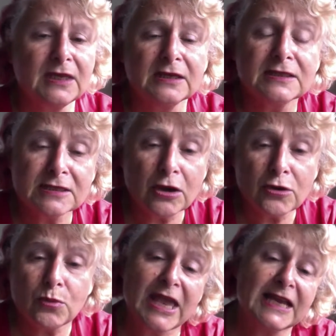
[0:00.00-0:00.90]
So
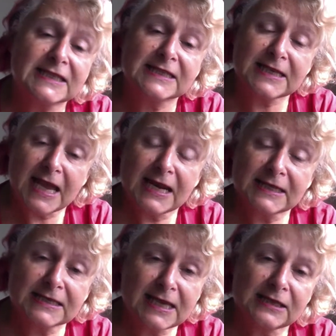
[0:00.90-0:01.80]
we had to stay in our
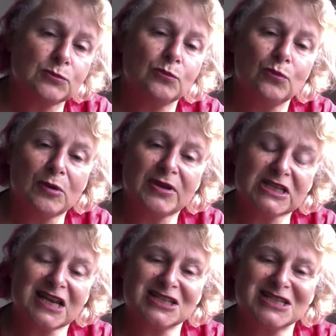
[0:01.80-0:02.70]
seat when we
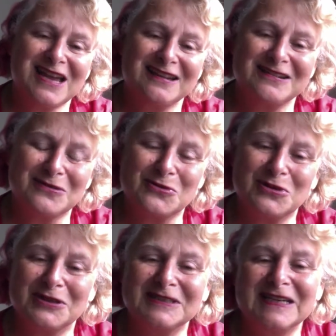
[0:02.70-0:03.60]
touched down in
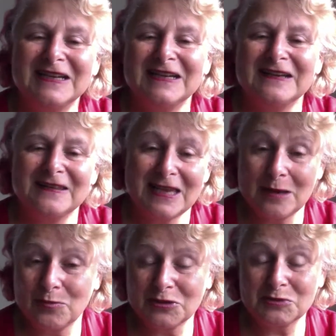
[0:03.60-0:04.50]
Auckland. The air
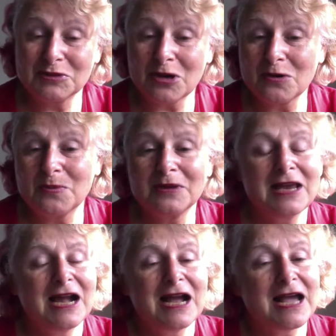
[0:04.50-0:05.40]
bridge was open,
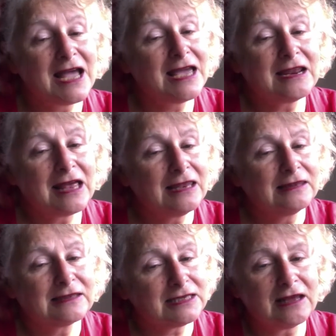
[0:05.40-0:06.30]
and a
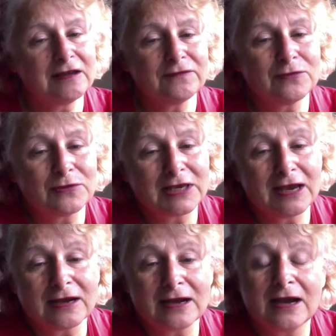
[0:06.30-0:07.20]
delightful
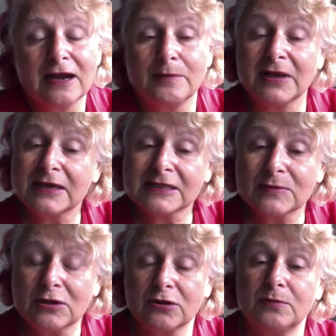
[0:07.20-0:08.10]
young policeman
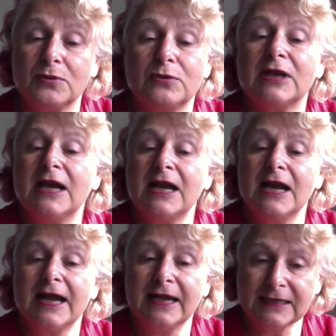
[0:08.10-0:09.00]
got on board
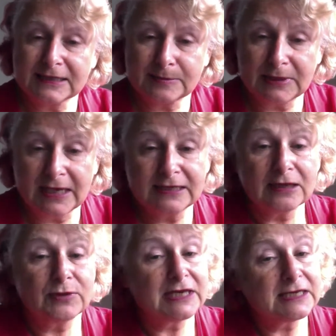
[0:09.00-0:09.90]
and explained that
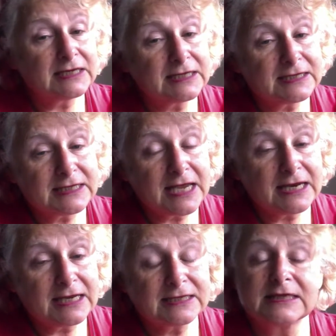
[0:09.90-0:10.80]
we needed to stay in
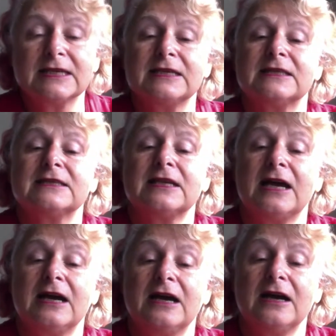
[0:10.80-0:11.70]
our seats.
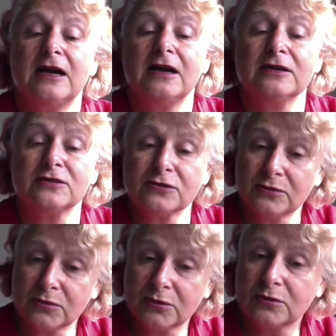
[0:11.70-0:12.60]
Soon
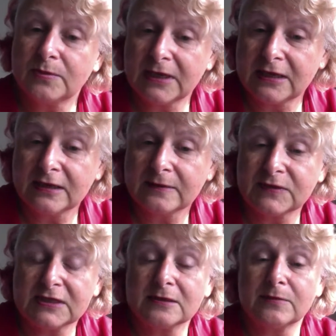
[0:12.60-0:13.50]
we would be
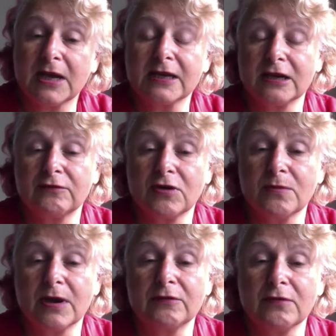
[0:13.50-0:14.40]
disembarking row
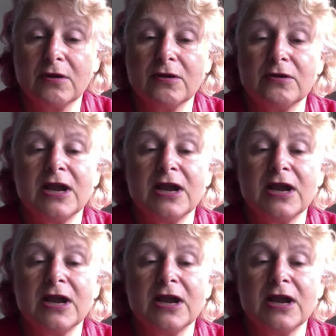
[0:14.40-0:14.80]
by row